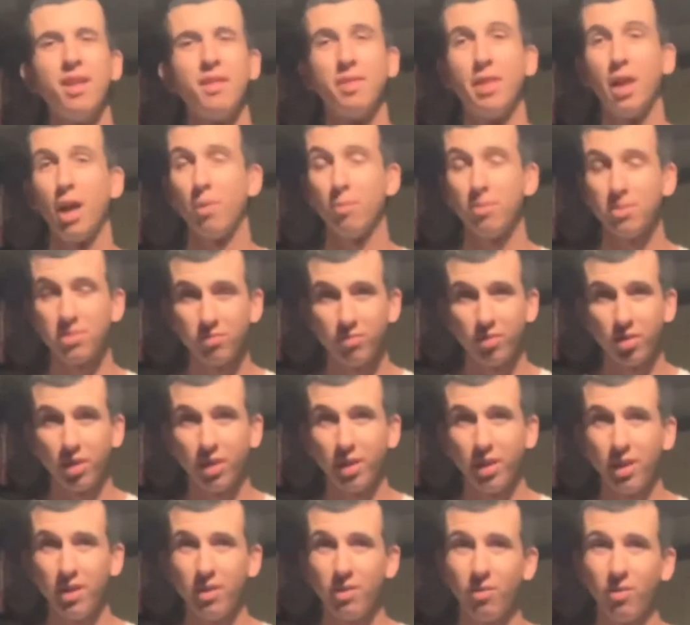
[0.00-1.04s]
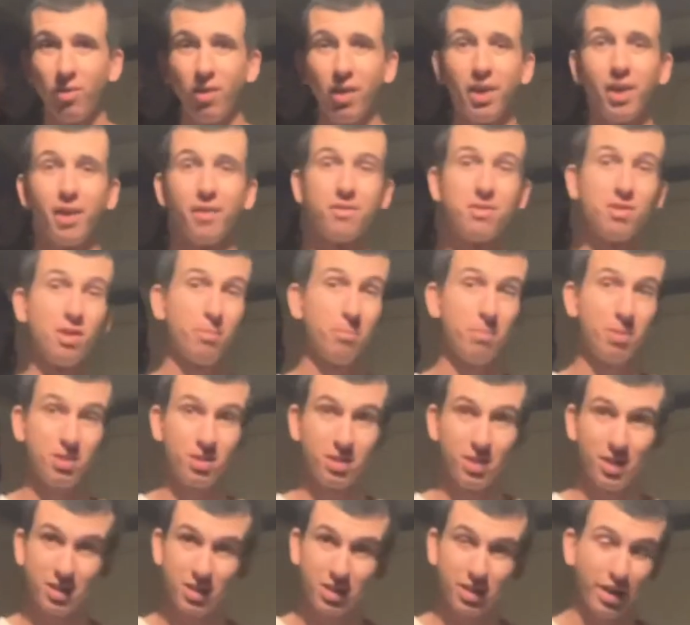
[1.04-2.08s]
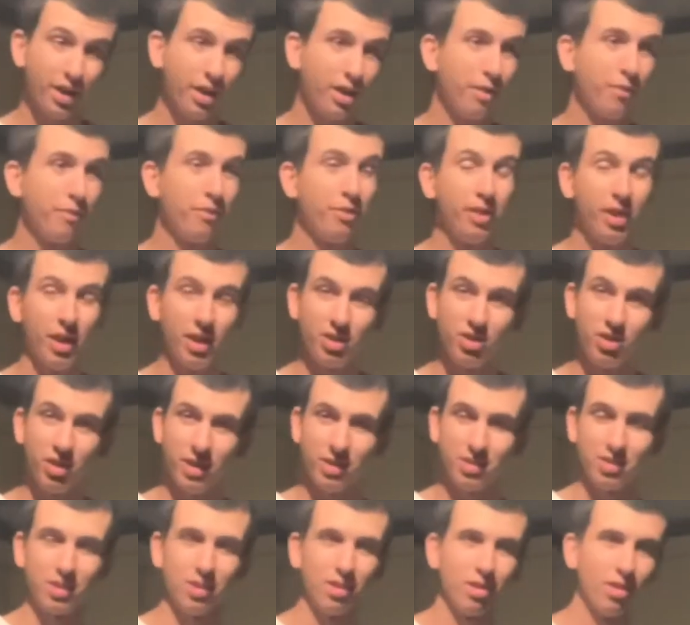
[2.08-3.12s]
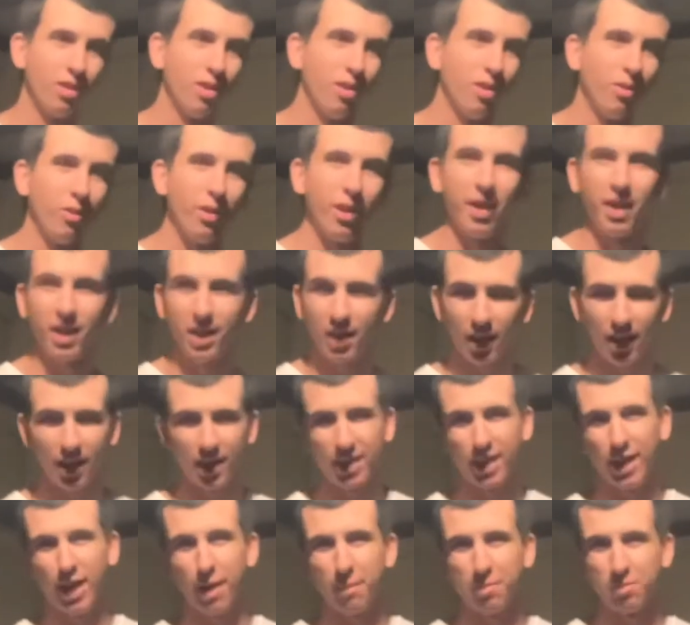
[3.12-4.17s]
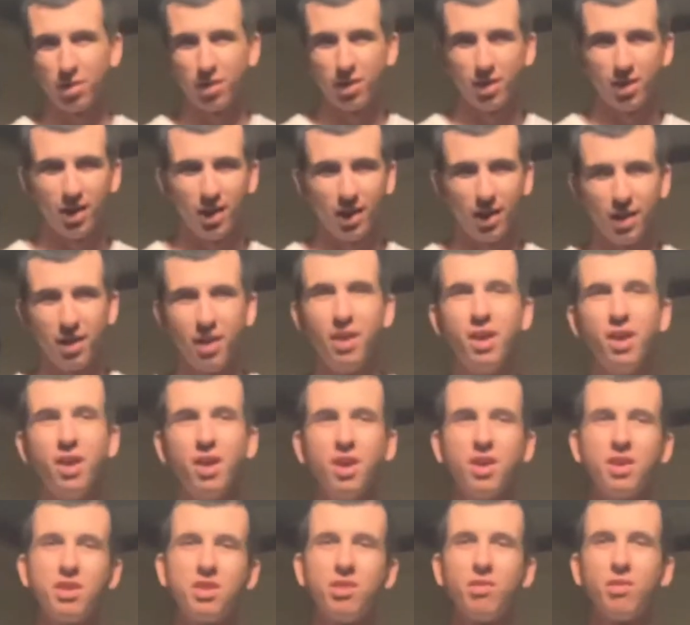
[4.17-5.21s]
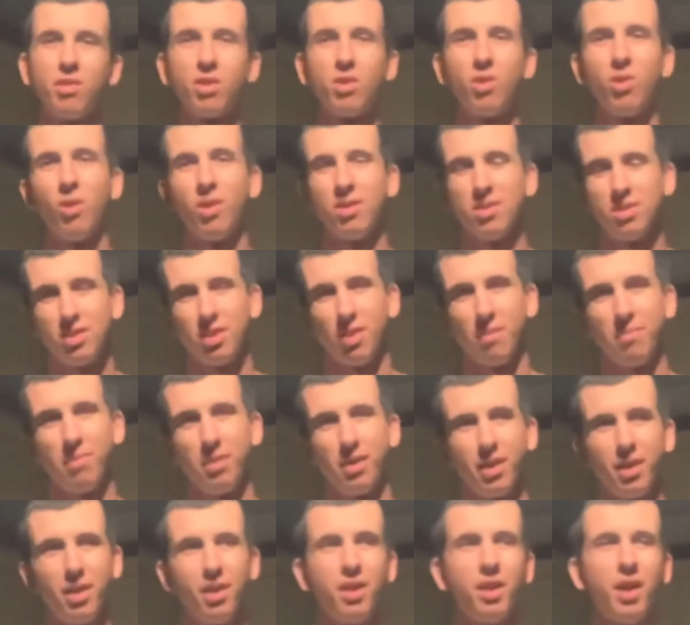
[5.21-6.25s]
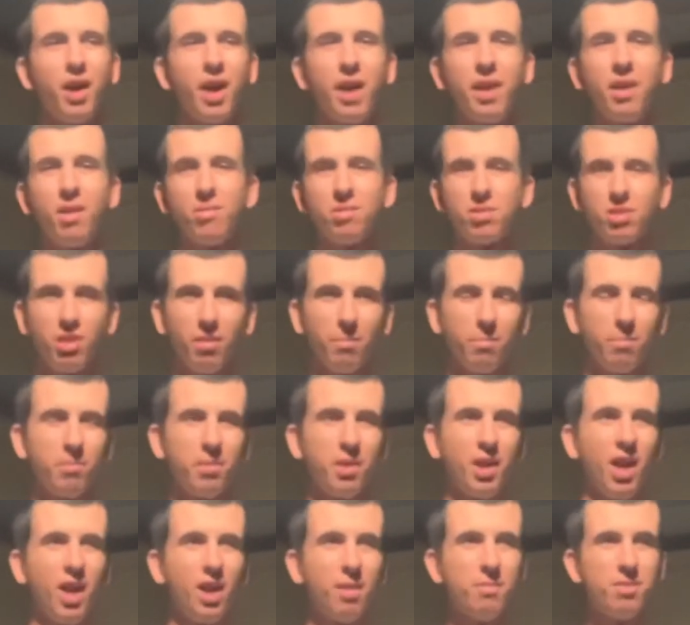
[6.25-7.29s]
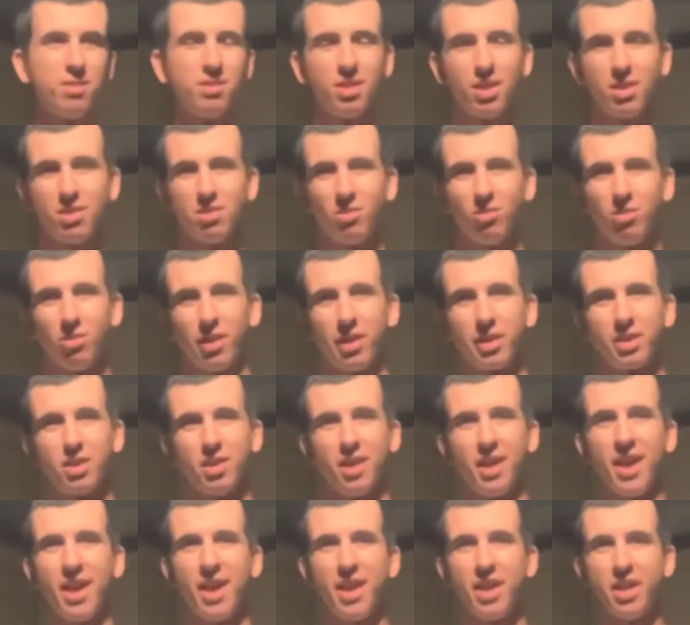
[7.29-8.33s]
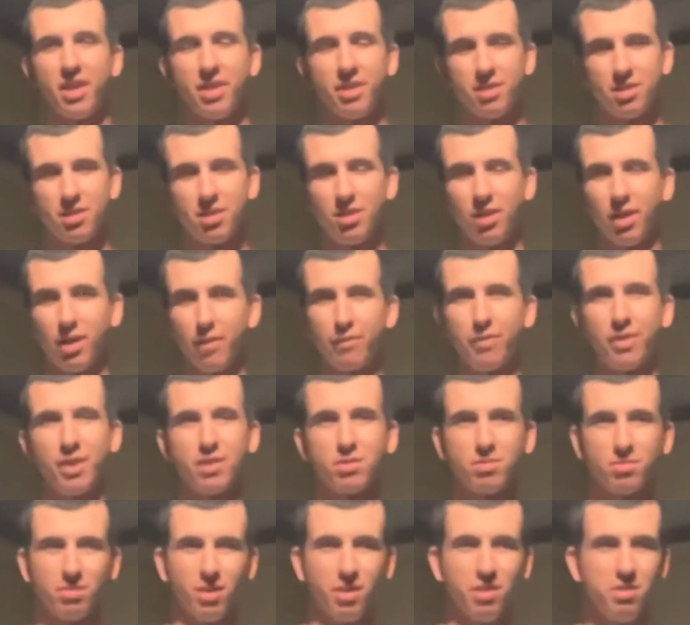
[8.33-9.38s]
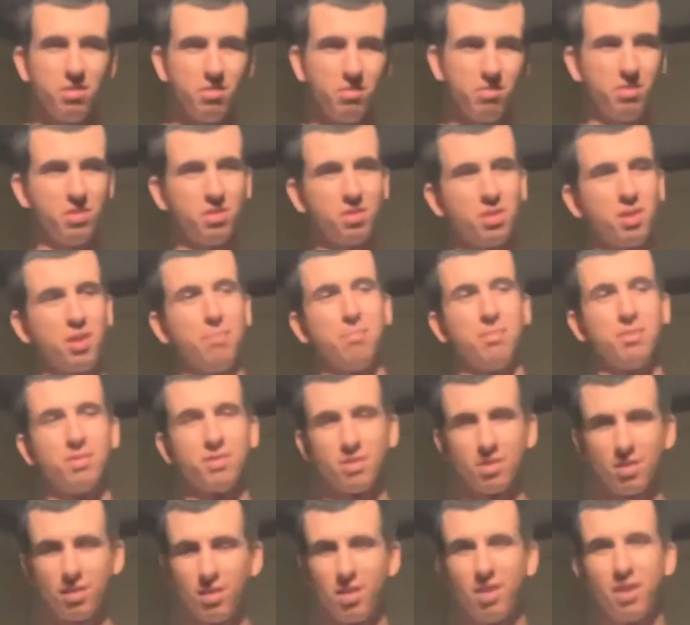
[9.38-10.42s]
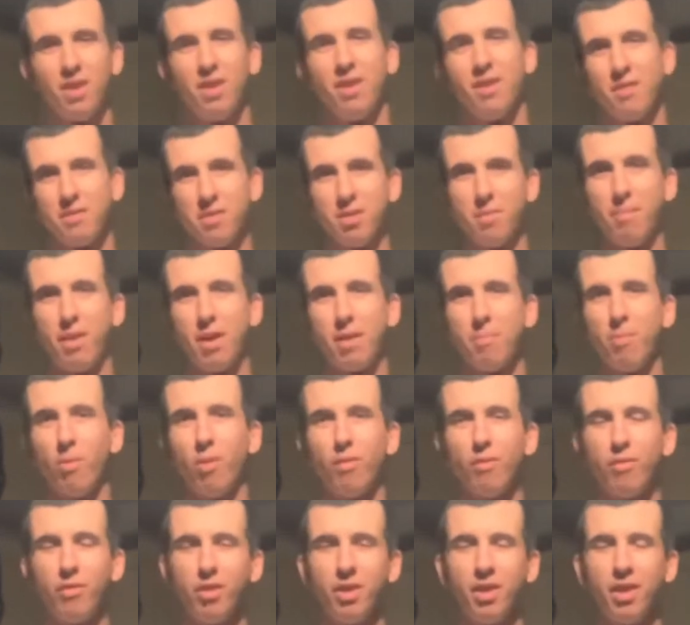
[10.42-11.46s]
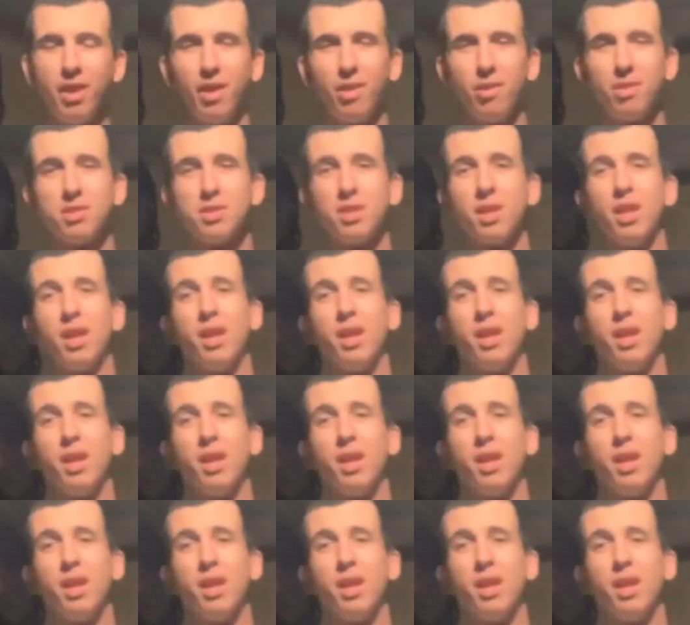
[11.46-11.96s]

That was really annoying. If someone does that on a VHS or any kind of capture card to record something, I know some gamers that don't like to edit and stuff, that's what they do, just keep it to make more videos.